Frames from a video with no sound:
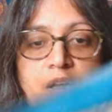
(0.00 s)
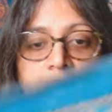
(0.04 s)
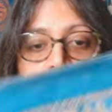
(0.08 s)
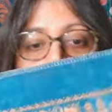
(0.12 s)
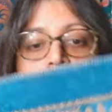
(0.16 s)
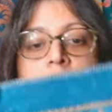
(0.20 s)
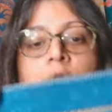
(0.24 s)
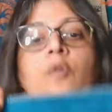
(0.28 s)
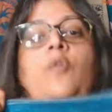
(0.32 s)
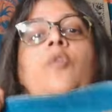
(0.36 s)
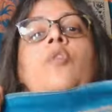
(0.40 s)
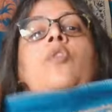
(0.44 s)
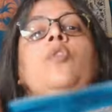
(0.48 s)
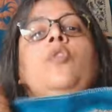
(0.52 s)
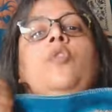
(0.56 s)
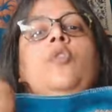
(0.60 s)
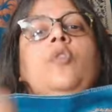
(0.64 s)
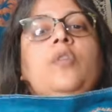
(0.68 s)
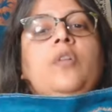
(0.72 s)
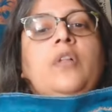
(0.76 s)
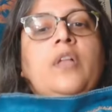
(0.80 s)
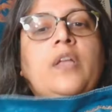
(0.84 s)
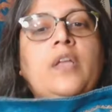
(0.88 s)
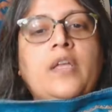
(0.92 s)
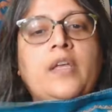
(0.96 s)
a
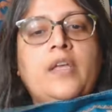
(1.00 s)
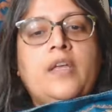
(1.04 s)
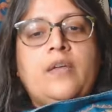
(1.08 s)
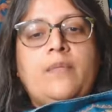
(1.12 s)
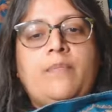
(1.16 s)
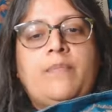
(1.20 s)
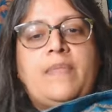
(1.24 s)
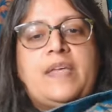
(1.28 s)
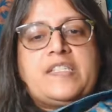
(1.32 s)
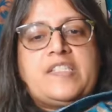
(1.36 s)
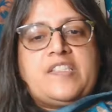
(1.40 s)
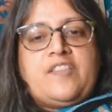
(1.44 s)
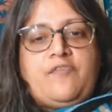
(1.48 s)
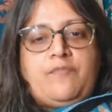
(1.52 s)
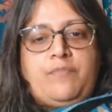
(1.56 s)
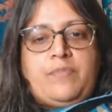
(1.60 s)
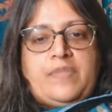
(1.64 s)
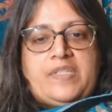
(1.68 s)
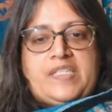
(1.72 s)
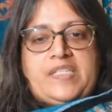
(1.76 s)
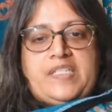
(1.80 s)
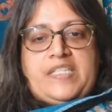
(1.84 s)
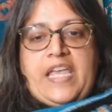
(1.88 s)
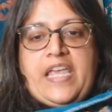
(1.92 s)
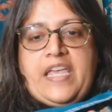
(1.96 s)
whole mess of
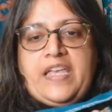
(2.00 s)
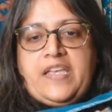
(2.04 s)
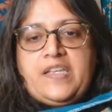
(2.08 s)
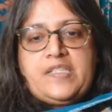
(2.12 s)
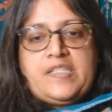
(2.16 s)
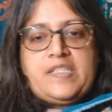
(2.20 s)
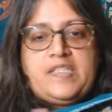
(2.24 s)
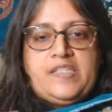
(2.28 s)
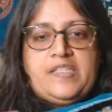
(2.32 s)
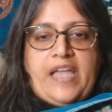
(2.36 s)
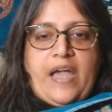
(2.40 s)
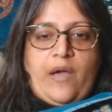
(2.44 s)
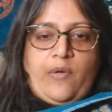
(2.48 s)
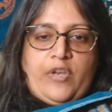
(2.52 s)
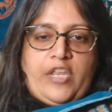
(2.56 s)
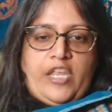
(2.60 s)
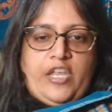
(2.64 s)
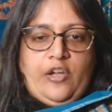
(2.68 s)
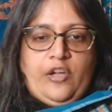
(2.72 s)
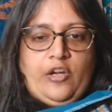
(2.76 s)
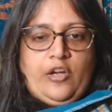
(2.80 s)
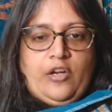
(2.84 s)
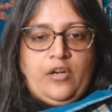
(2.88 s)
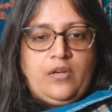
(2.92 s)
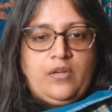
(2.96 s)
mistakes down
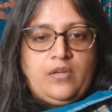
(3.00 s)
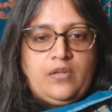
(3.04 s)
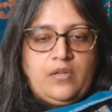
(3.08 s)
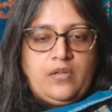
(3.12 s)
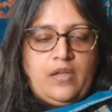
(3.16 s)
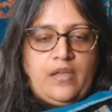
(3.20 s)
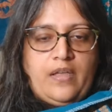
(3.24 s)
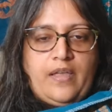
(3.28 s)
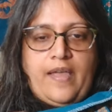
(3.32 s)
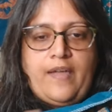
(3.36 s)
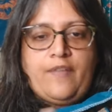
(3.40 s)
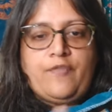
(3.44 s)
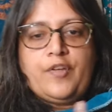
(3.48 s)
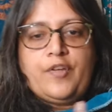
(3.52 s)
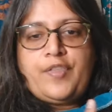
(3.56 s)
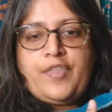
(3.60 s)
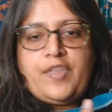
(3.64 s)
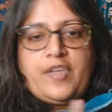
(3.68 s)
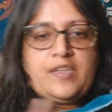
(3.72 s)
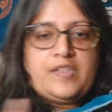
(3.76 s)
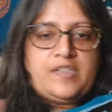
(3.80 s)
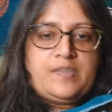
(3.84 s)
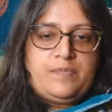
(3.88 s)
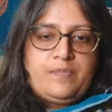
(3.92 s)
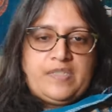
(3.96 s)
here.
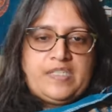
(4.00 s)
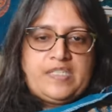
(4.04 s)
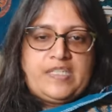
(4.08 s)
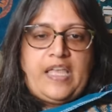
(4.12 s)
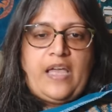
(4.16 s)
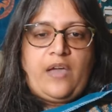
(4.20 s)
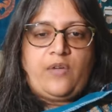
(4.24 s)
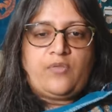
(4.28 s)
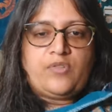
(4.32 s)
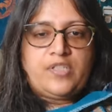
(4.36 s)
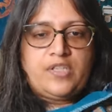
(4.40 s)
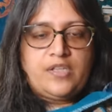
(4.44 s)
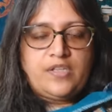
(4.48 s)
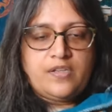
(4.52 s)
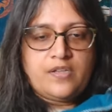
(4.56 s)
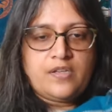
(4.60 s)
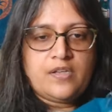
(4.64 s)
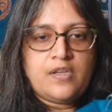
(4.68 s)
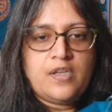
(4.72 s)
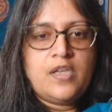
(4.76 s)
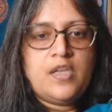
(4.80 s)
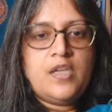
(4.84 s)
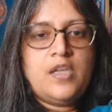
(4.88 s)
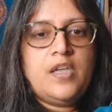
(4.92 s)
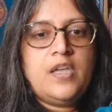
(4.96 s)
Everything is miscounted.
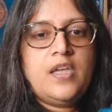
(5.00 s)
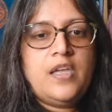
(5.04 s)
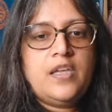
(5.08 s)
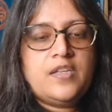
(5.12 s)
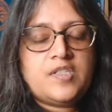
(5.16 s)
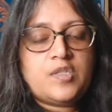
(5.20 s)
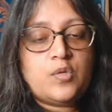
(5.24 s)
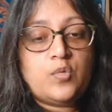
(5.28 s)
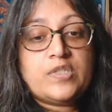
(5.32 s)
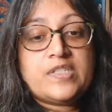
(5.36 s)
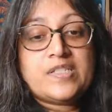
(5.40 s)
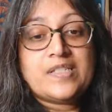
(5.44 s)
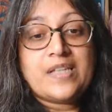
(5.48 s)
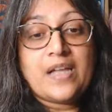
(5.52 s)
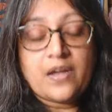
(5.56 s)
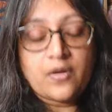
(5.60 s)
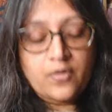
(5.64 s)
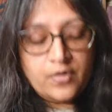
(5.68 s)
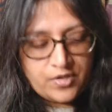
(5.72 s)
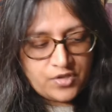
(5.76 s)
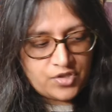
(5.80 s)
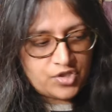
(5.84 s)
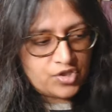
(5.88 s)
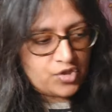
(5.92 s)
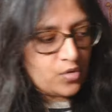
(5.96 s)
So it's not
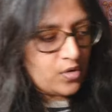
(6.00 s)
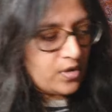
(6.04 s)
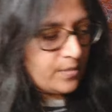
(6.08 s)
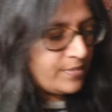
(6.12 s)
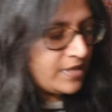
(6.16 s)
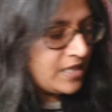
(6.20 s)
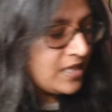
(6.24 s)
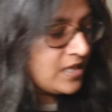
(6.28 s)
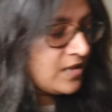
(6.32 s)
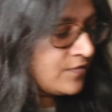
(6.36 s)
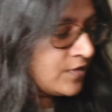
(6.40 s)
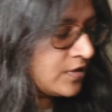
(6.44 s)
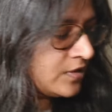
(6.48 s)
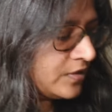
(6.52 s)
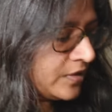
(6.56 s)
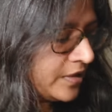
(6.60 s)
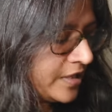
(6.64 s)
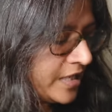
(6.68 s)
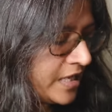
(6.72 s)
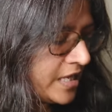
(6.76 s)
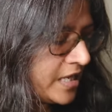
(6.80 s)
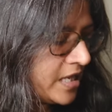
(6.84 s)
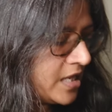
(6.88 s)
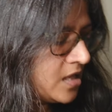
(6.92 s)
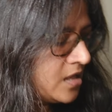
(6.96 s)
going to show up
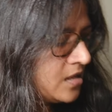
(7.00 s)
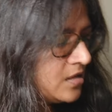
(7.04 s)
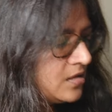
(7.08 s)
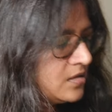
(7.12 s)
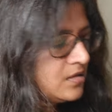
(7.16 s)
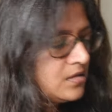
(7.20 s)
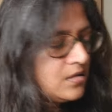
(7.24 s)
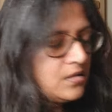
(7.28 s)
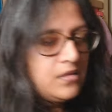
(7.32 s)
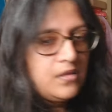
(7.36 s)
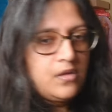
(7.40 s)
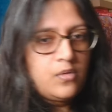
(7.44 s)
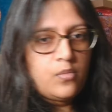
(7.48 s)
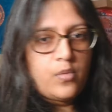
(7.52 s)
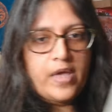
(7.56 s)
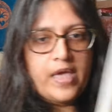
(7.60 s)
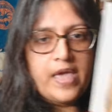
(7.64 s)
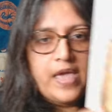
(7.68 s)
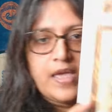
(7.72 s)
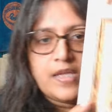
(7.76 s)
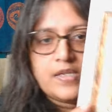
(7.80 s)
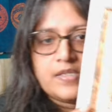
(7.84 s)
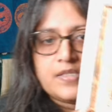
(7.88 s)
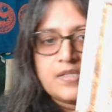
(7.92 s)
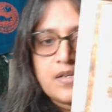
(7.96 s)
evenly the
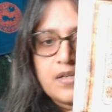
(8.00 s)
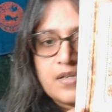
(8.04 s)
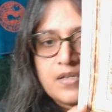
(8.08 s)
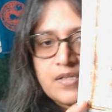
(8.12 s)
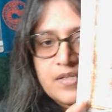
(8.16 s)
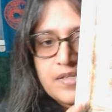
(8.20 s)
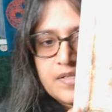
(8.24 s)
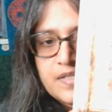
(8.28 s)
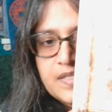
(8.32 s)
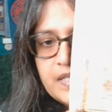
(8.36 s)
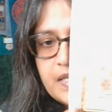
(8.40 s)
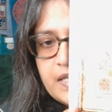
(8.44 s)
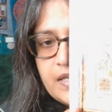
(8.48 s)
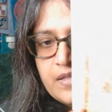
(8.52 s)
way it does